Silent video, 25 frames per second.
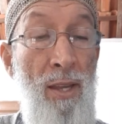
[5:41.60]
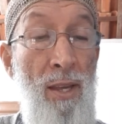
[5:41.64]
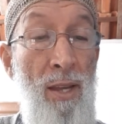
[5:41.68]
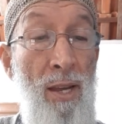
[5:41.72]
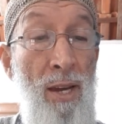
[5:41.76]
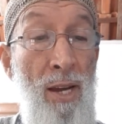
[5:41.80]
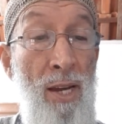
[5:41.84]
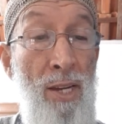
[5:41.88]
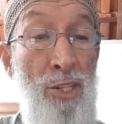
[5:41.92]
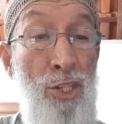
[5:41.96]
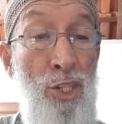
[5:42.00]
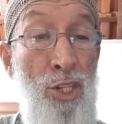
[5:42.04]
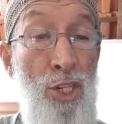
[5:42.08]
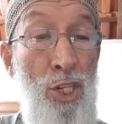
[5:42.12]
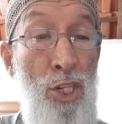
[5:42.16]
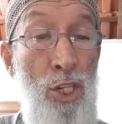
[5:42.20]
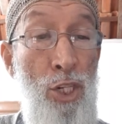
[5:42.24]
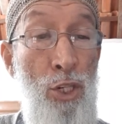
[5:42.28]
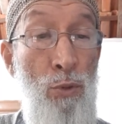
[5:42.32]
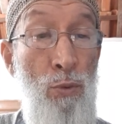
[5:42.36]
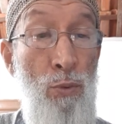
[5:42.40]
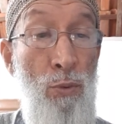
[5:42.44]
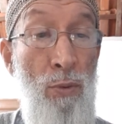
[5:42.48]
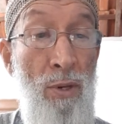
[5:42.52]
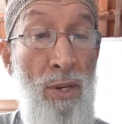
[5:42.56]

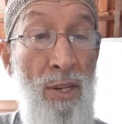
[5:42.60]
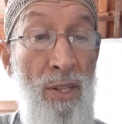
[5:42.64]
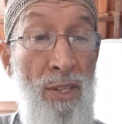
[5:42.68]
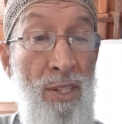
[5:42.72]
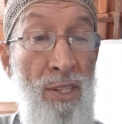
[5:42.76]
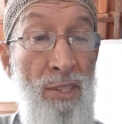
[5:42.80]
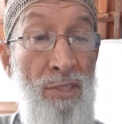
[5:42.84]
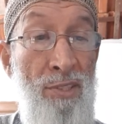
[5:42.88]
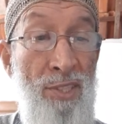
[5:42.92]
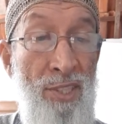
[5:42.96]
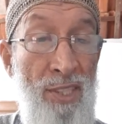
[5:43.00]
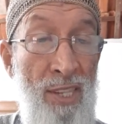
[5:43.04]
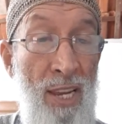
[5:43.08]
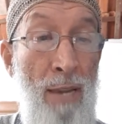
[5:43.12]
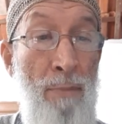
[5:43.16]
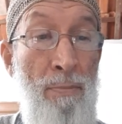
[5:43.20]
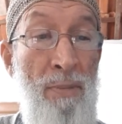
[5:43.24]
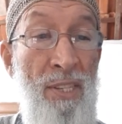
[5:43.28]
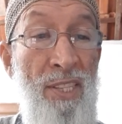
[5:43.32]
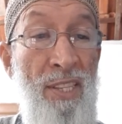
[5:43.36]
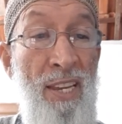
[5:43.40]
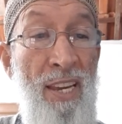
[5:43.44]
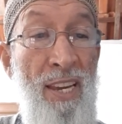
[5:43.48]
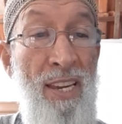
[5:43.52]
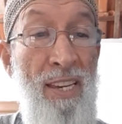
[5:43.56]
until the same
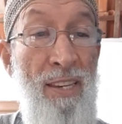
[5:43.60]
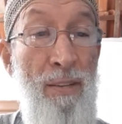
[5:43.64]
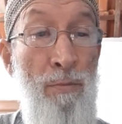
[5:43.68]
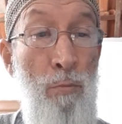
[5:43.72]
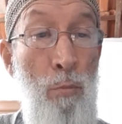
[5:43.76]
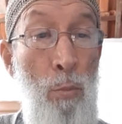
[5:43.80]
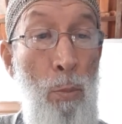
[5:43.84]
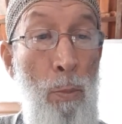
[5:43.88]
day,